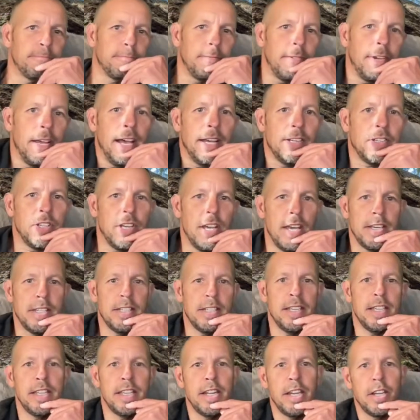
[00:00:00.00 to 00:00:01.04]
as a
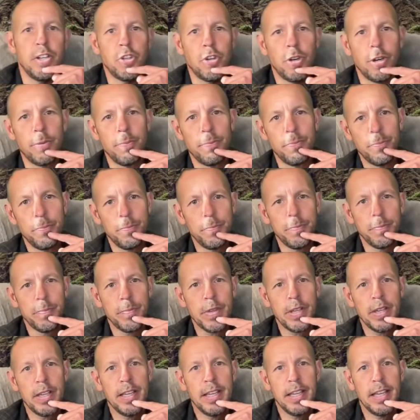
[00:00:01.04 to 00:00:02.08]
teenager.
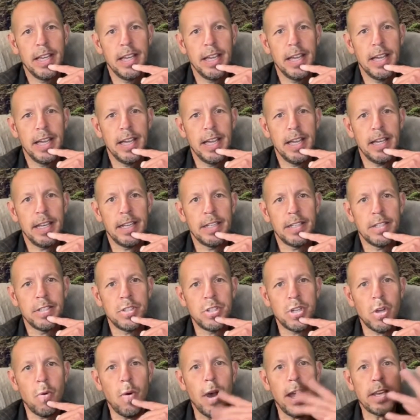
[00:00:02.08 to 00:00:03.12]
And
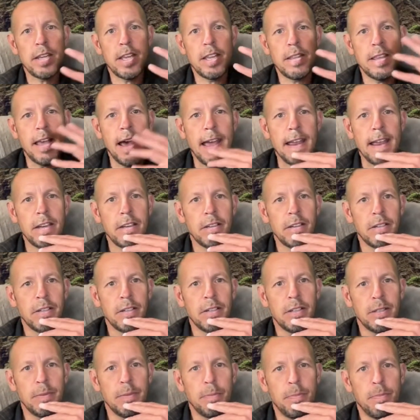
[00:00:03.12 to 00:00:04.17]
so I did that
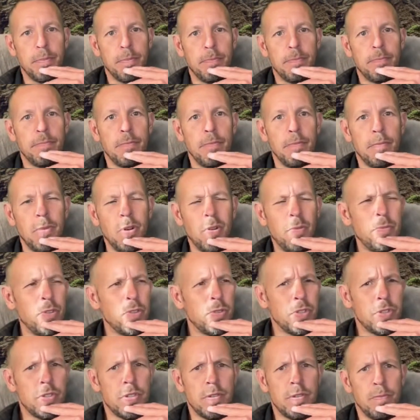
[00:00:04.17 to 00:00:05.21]

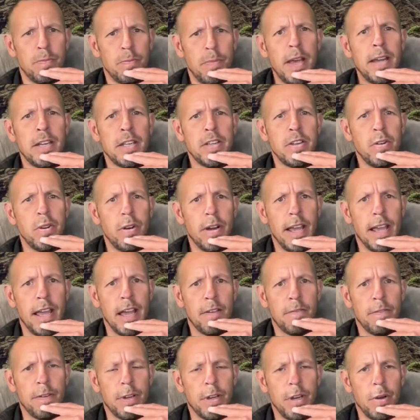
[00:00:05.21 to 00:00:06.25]
almost about a year and a
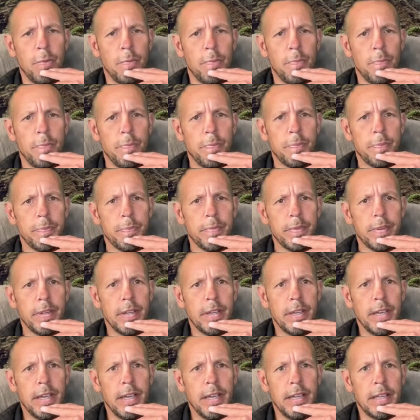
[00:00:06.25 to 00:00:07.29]
half ago,
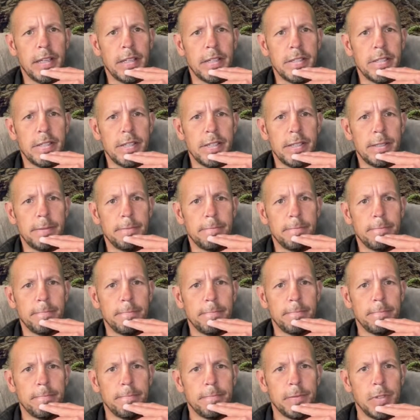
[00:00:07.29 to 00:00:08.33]
and
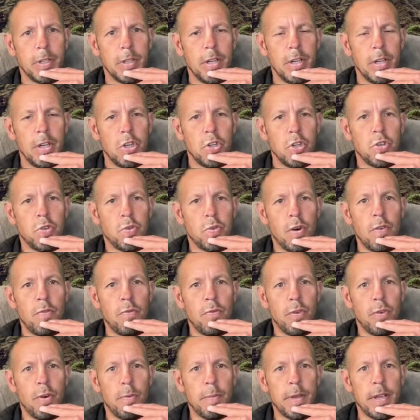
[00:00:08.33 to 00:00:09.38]
drove
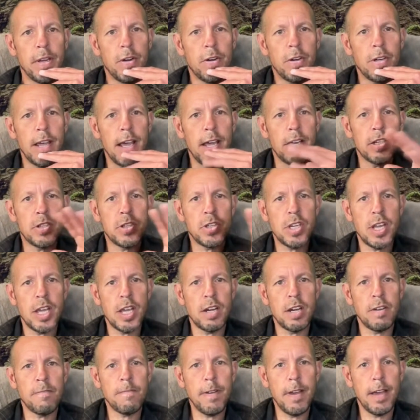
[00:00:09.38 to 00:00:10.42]
from here down to
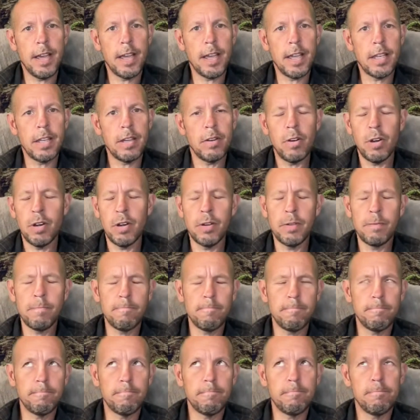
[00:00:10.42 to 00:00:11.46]
Santa Fe, or
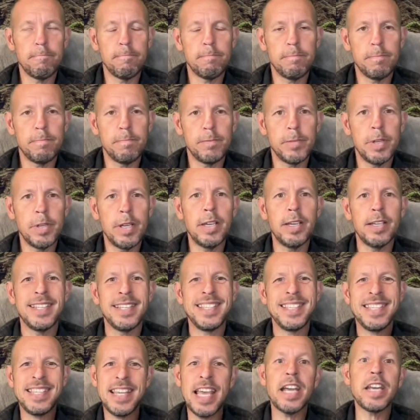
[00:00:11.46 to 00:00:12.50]

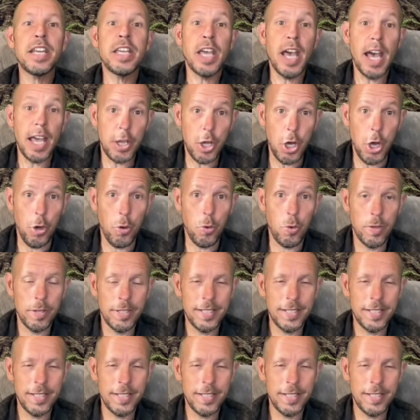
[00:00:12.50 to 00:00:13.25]
San Diego,